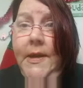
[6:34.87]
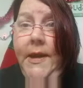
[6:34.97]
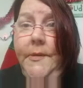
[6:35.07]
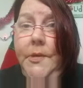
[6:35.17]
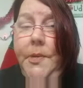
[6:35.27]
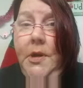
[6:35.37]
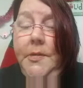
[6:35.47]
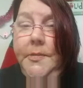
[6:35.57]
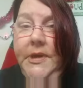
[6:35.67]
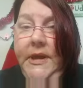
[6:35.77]
I were
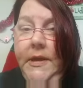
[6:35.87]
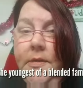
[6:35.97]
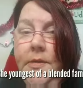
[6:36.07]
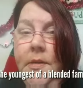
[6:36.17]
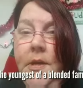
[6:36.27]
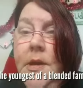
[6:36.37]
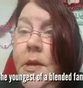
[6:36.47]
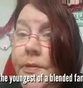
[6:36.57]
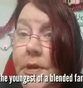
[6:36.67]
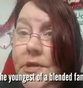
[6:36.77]
probably
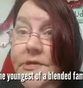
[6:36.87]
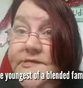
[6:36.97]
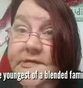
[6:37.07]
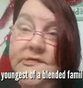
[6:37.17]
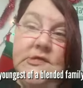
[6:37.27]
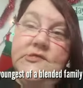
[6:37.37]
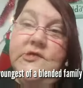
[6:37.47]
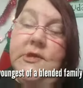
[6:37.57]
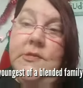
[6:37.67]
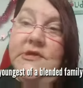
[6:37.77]
the closest.
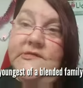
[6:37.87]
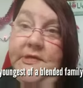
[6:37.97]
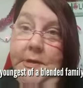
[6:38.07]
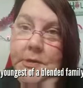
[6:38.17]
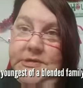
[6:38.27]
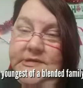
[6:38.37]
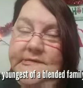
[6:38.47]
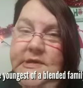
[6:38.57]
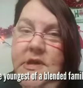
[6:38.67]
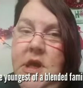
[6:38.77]
She was the
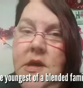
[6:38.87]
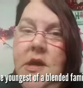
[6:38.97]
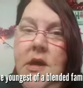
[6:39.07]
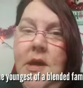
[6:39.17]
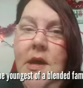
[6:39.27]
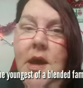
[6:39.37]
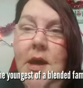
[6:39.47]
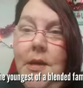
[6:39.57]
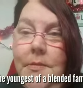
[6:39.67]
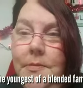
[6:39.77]
oldest.
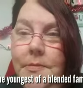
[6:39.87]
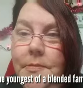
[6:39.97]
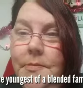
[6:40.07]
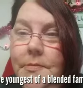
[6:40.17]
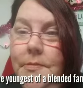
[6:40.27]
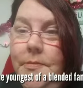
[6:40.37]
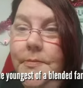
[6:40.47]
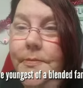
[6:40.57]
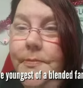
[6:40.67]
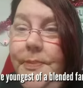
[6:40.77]
By
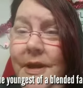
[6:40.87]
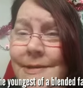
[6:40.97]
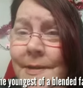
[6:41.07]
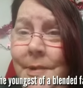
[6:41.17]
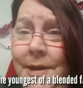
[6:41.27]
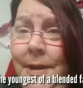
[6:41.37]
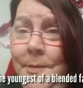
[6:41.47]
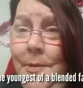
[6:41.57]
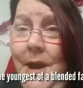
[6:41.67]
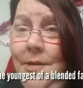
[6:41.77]
the time I came
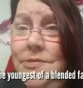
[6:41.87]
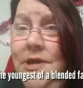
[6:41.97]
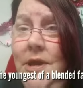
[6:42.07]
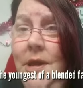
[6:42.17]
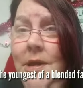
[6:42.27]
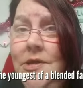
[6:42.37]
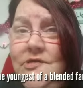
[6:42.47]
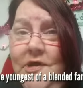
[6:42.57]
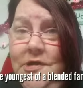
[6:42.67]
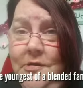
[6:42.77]
around,
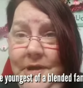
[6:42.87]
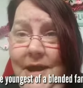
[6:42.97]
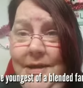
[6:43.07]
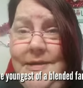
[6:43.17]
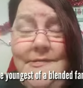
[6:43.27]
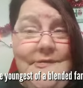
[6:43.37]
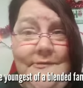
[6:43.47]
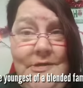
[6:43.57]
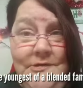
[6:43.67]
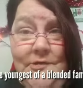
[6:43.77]
she had already had kids. I have
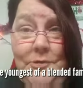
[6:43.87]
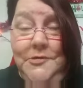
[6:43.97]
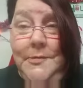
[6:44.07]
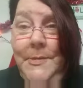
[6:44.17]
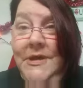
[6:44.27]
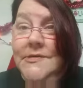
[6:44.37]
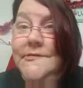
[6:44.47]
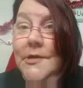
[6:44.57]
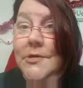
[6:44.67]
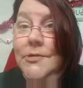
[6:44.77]
a niece older than me.
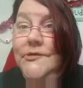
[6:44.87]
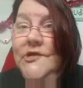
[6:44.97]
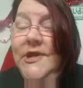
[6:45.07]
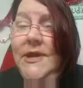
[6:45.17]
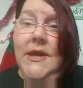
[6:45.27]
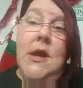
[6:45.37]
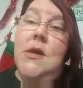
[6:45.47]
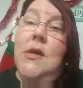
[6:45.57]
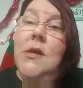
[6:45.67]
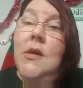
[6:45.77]
So she
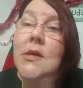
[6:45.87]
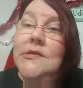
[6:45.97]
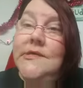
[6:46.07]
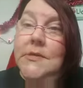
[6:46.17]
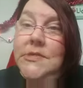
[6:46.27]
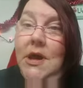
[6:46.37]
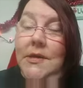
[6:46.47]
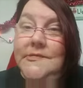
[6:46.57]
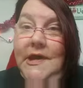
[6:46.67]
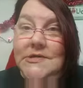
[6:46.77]

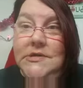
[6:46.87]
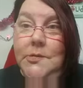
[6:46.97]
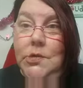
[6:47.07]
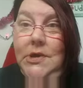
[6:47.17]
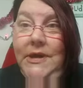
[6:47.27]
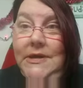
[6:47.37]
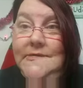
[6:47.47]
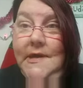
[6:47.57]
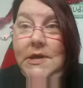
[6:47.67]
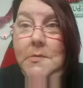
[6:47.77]
sometimes acted more like a
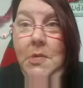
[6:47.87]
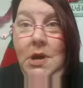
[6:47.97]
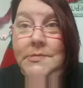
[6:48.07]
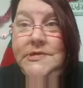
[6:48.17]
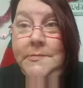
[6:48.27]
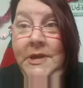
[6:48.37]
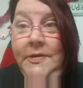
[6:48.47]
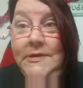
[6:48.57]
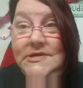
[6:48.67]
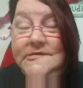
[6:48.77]
second mom to me
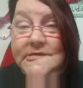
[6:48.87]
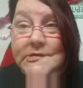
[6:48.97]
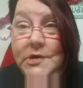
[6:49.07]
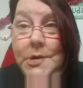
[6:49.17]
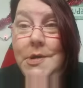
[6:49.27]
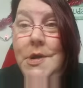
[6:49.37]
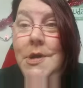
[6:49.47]
than a sister.